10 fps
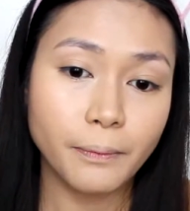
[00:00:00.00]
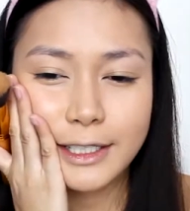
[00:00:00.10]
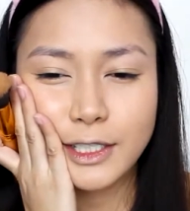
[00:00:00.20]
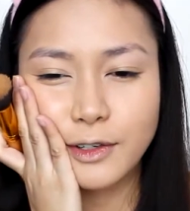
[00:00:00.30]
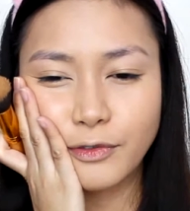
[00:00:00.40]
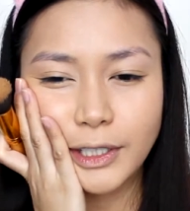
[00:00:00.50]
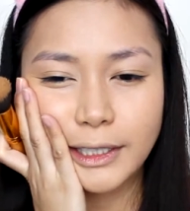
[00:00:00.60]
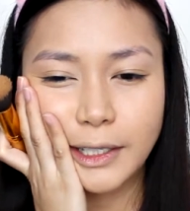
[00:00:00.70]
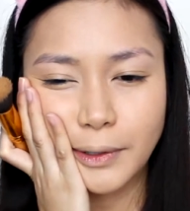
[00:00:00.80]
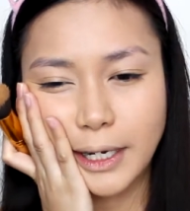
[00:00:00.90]
It doesn't
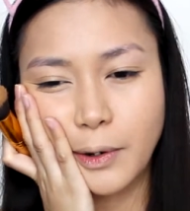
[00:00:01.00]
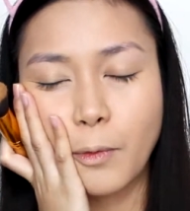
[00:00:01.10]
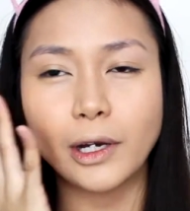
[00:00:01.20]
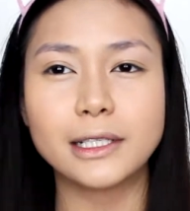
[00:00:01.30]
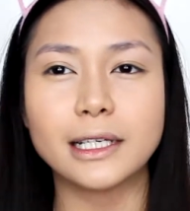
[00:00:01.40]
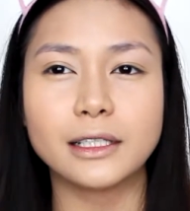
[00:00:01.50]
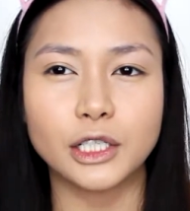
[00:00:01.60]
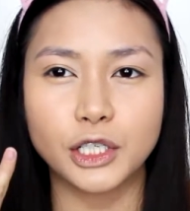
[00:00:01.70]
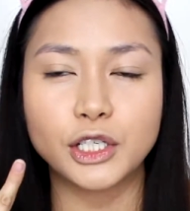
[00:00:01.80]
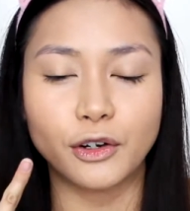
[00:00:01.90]
feel liquidy once it
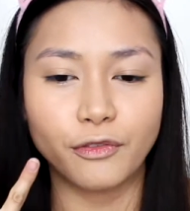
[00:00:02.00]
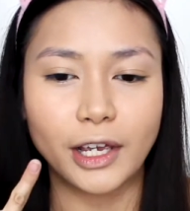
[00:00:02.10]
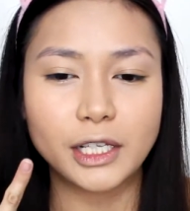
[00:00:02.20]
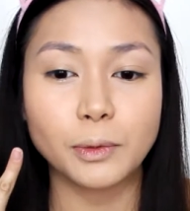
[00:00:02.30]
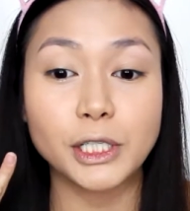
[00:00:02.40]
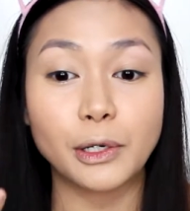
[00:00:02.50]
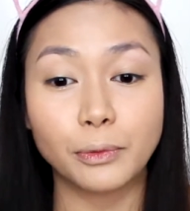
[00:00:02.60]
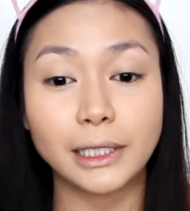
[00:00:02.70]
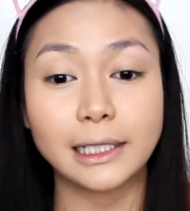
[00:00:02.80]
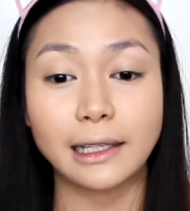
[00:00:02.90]
touches your face, which I
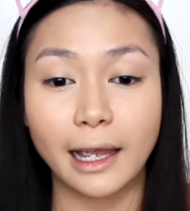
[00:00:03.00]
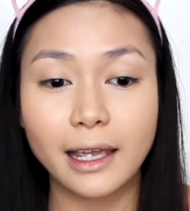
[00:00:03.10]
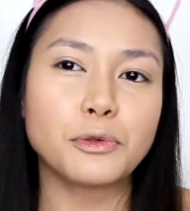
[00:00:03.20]
really like.